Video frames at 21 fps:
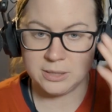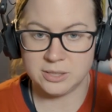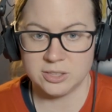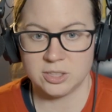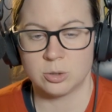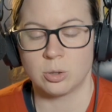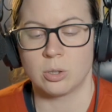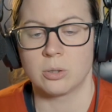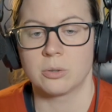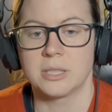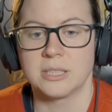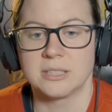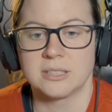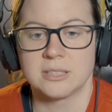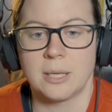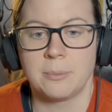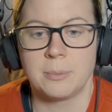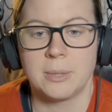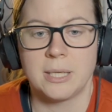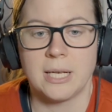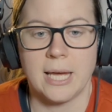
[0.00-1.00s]
the strongest
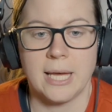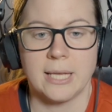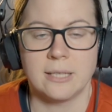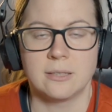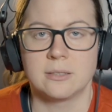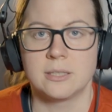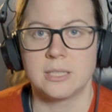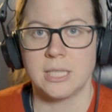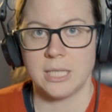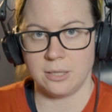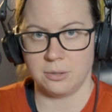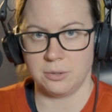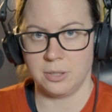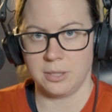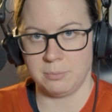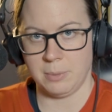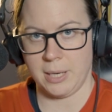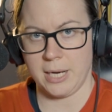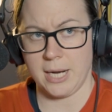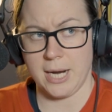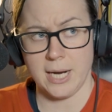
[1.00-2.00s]
i mean i had a tear
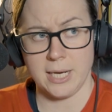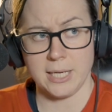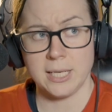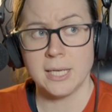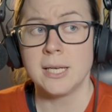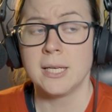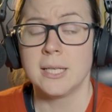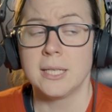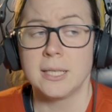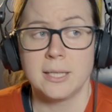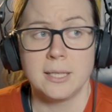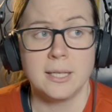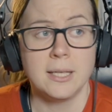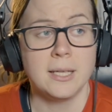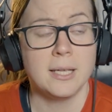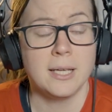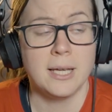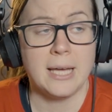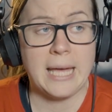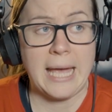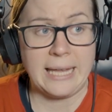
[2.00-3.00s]
in my eye
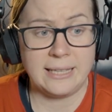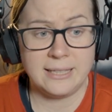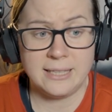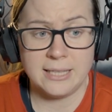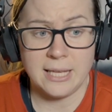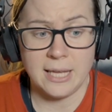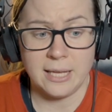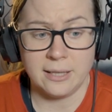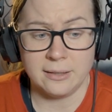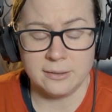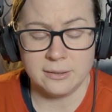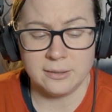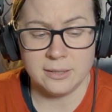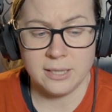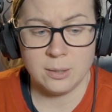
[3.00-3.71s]
at the end.